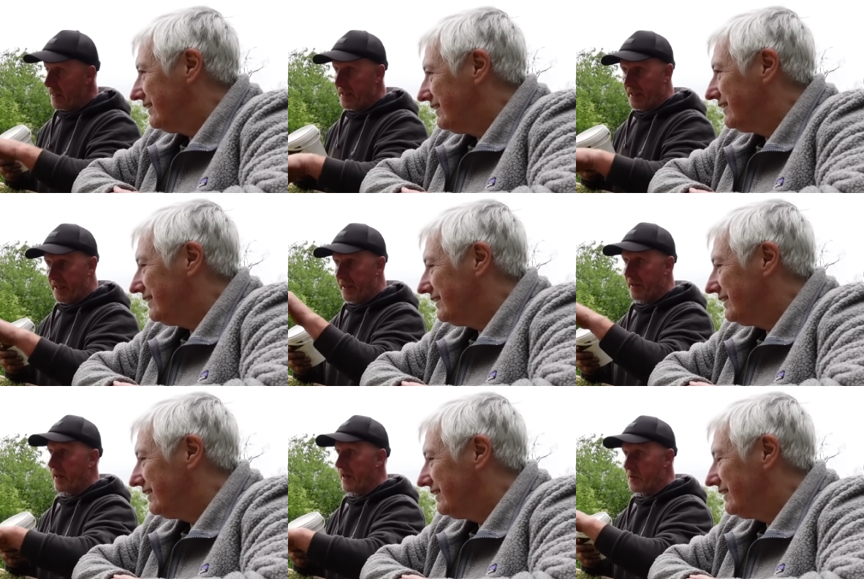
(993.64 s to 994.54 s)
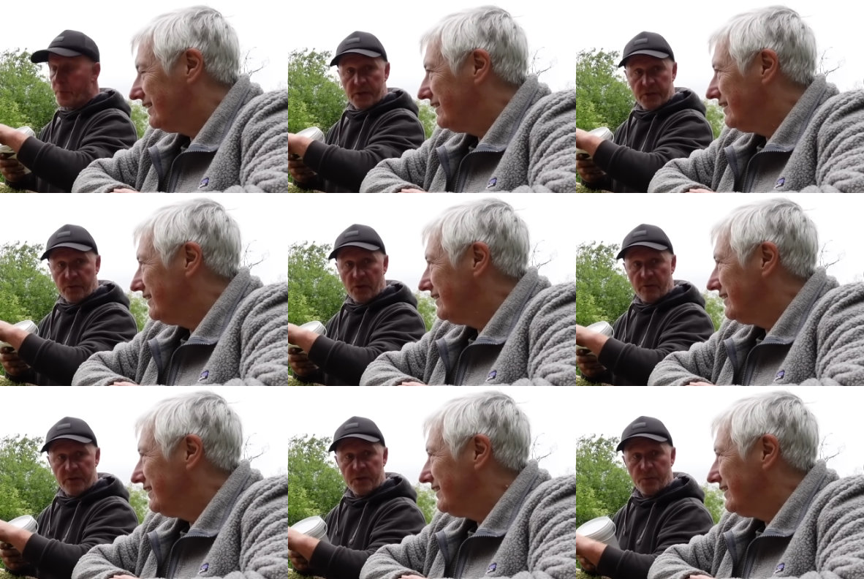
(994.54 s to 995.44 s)
Speaker 1: And you'll get a, a nice burst of
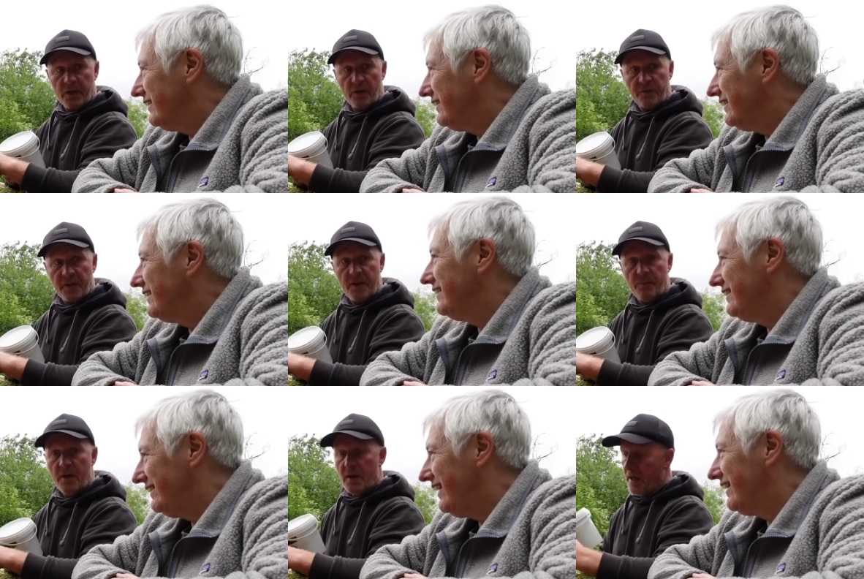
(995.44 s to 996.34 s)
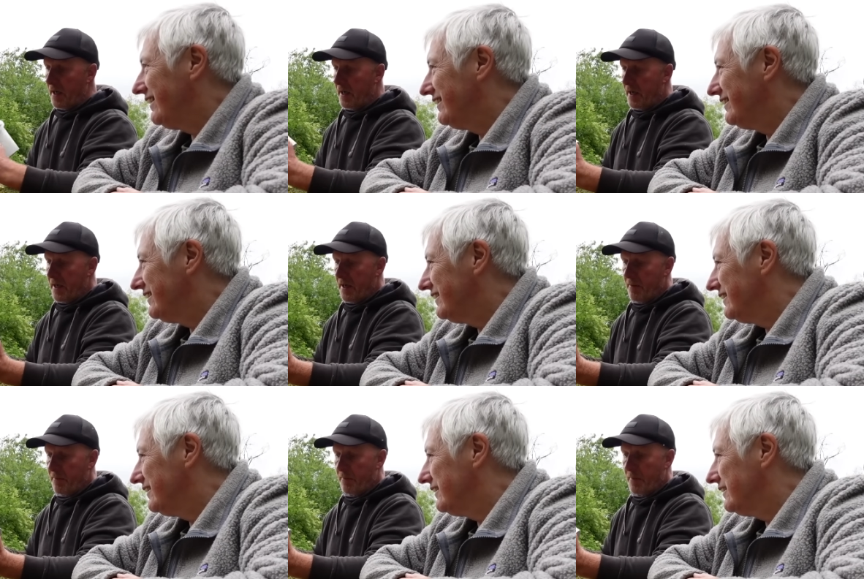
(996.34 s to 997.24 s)
colour in the spring off them. Yeah.
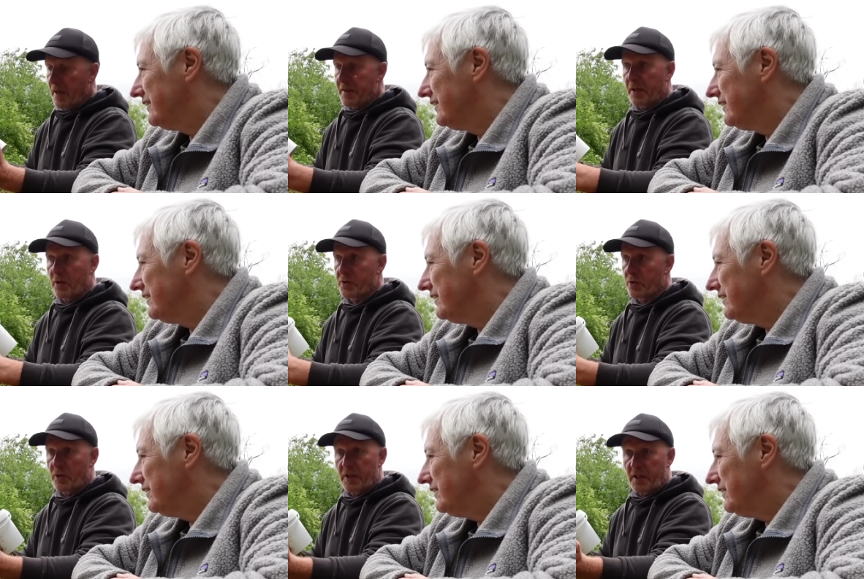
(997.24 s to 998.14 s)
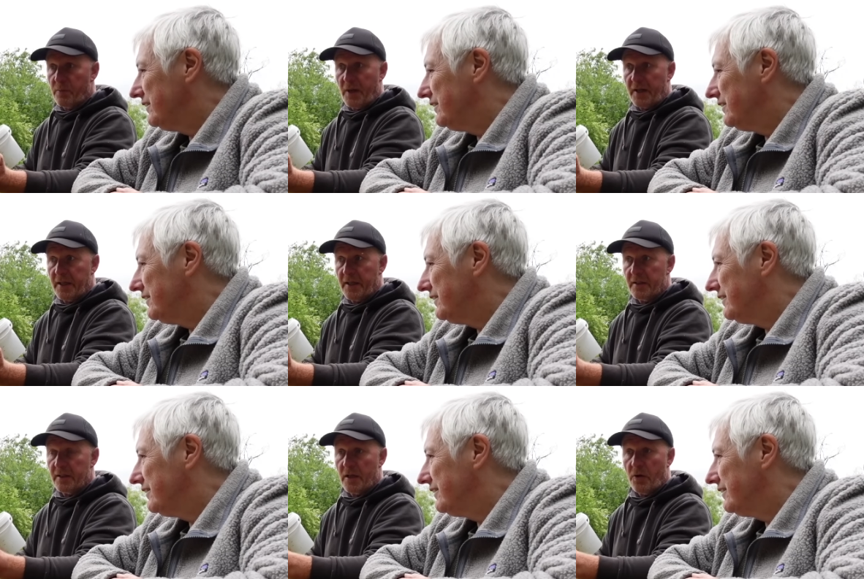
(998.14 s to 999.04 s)
Um, and then also you can plant
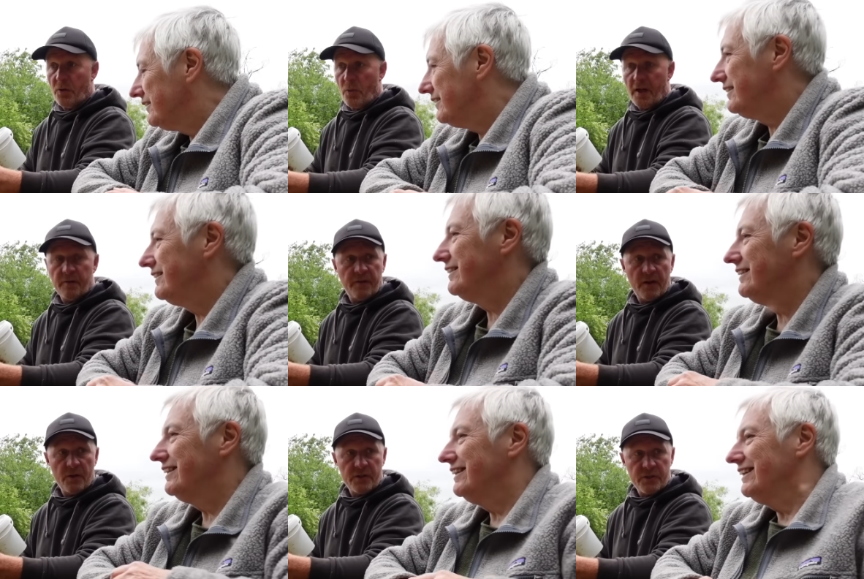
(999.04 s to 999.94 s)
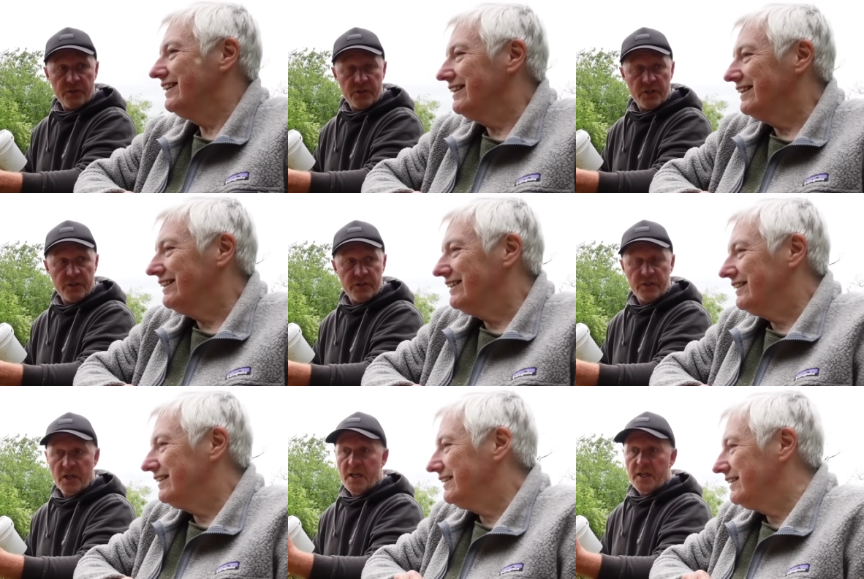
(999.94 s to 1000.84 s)
in other wildflowers such
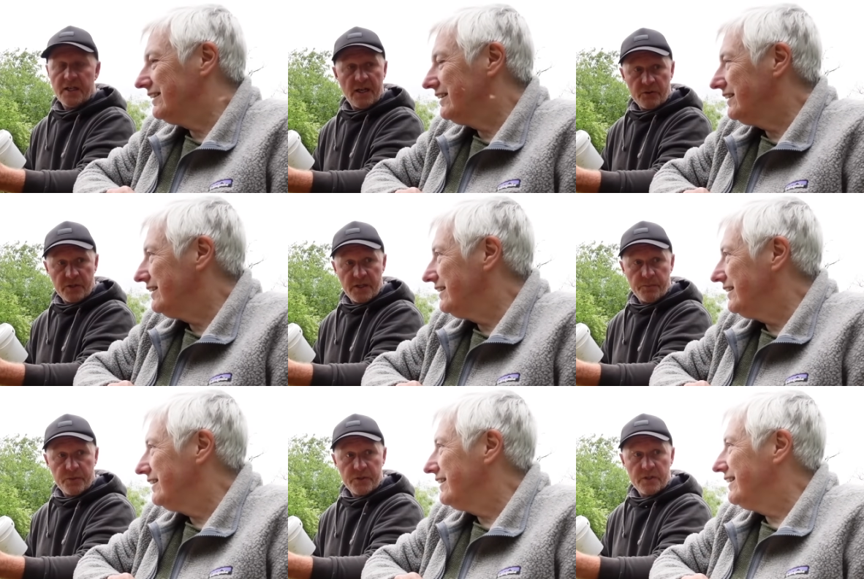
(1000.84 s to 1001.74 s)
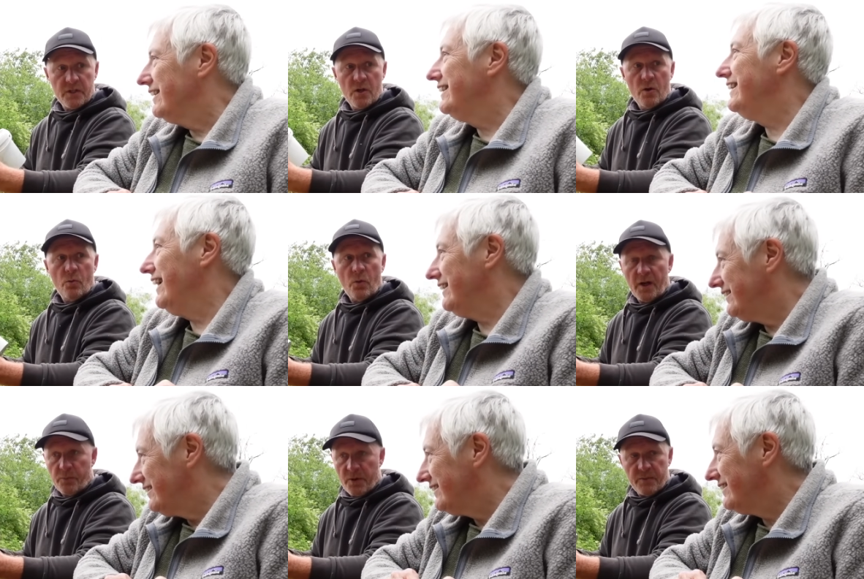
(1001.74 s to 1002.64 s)
as cowslips, yeah.
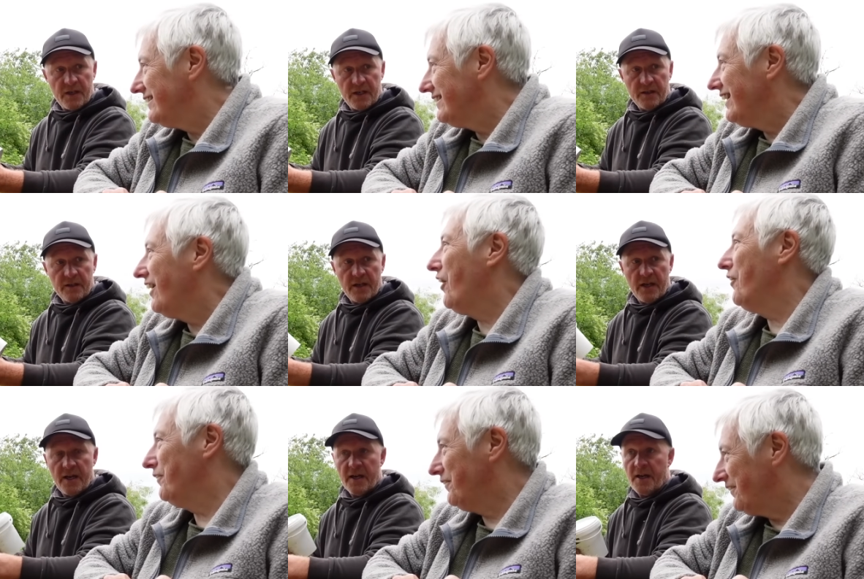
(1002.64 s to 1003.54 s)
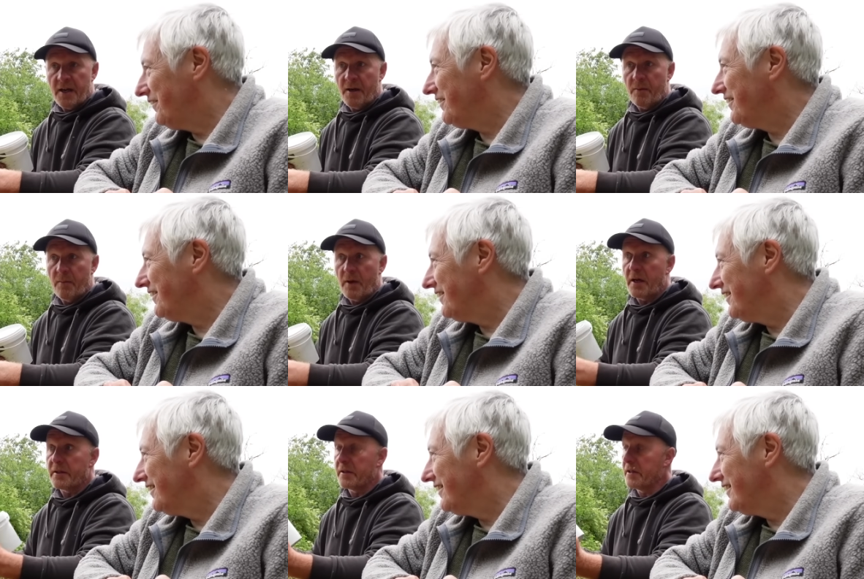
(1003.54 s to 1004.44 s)
wild primula, oh. um,
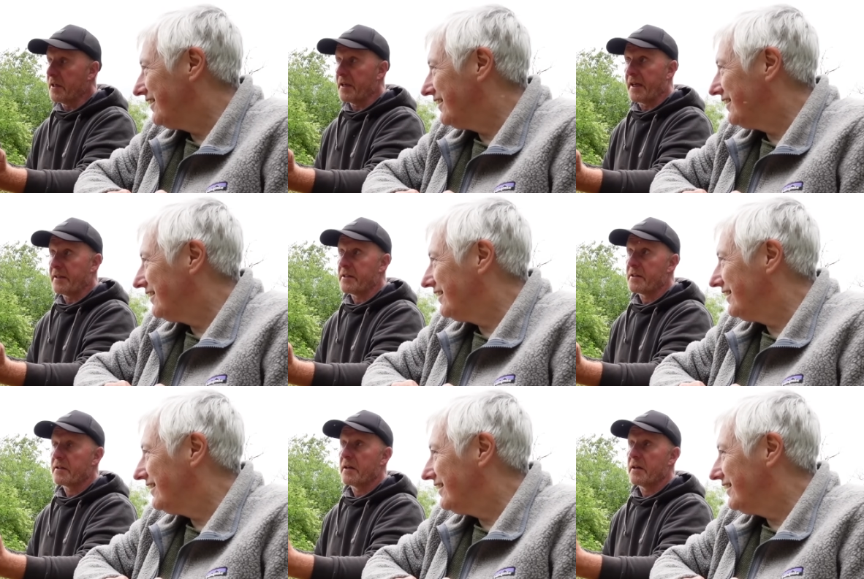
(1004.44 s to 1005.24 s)
and you're going to get